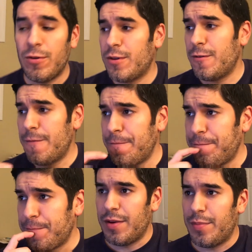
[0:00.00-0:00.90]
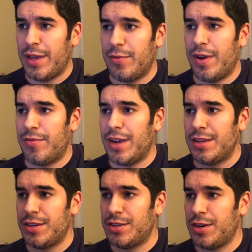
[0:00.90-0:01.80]
Roku. By the way, I
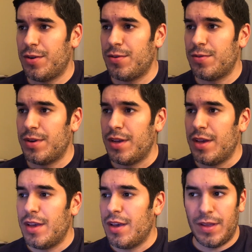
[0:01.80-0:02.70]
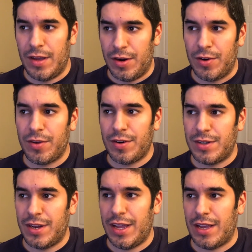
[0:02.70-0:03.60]
forgot to show uh, earlier
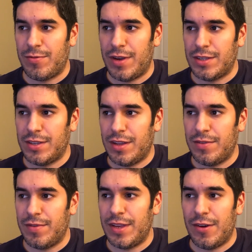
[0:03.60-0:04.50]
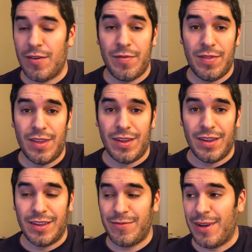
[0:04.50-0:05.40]
today. I, I saw the video of
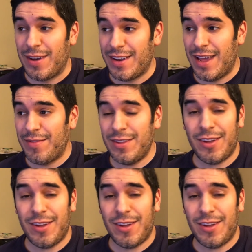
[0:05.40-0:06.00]
the Falcon Heavy